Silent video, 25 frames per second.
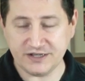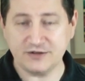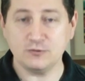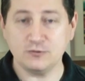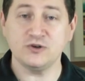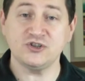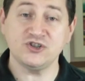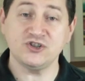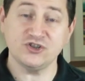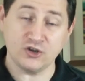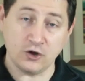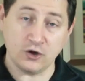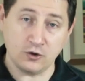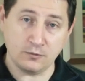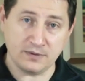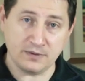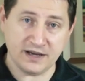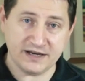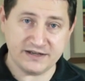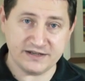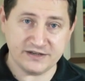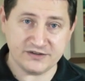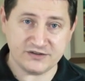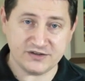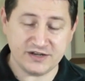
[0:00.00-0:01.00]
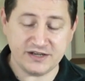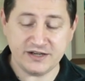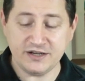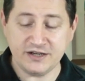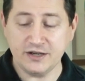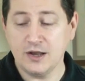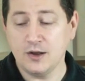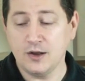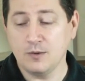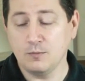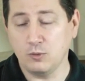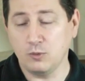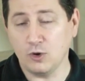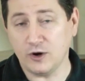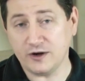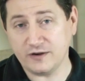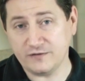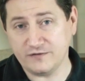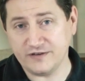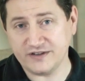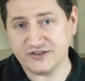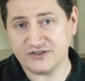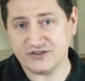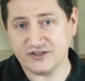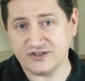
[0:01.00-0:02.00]
it, which is owned by Disney.
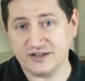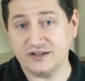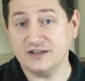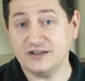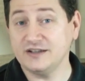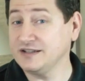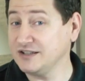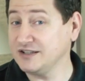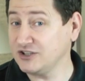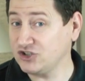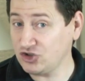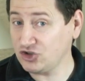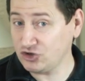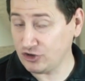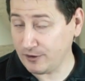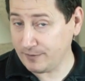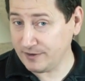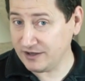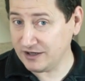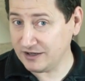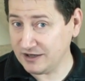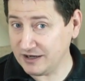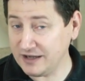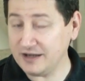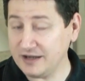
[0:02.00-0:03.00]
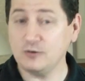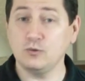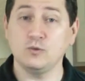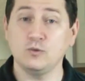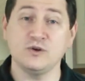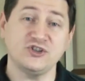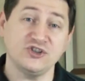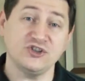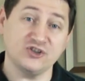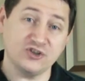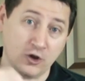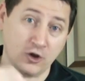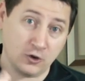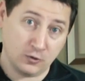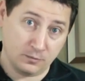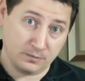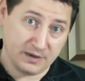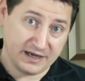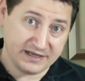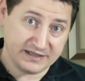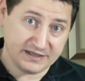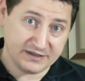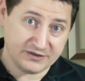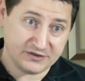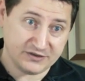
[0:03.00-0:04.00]
Buena Vista distributed it, which is owned
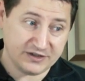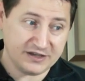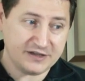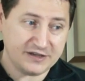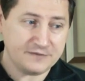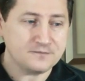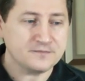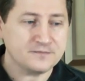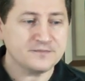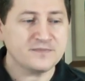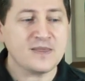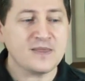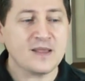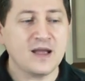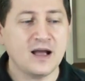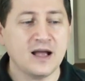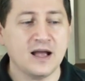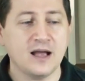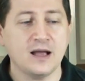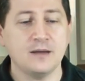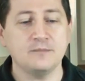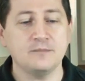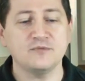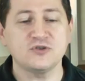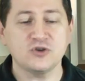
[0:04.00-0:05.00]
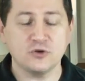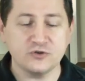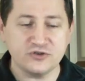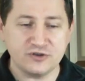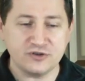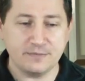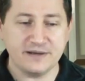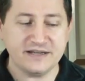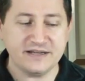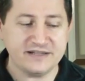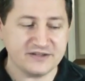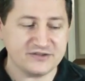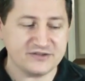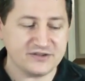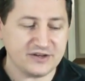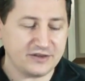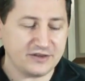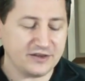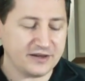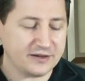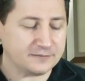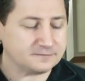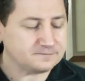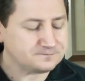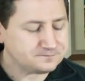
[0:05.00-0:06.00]
by Disney. Um, so it was a big Disney
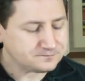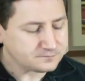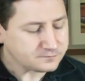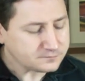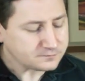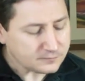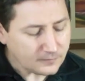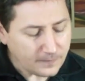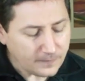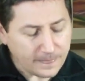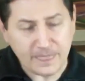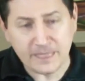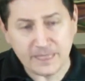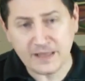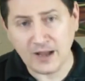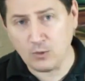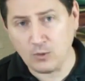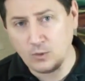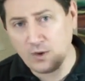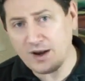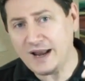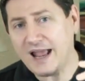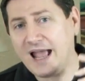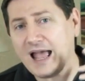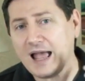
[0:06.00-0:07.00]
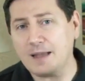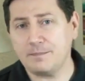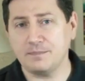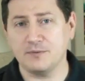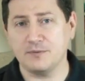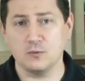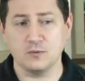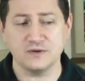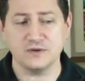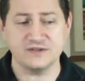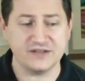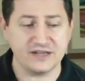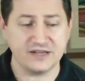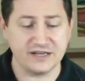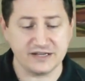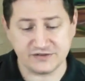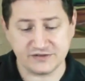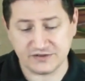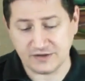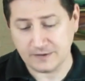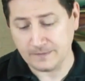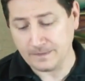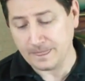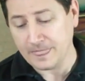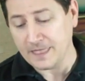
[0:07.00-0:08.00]
thing. Now, what happened was
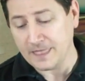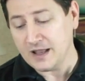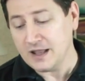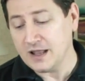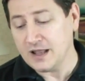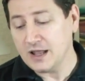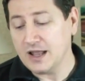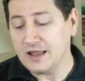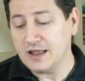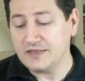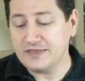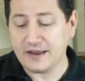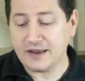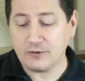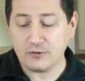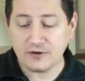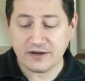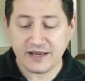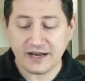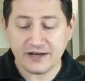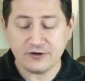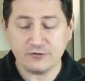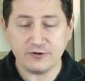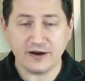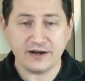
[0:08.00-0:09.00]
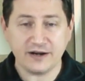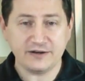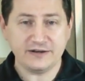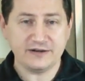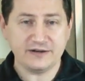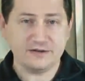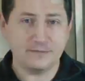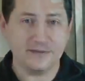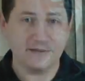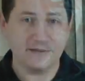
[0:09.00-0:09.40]
this. They were getting ready to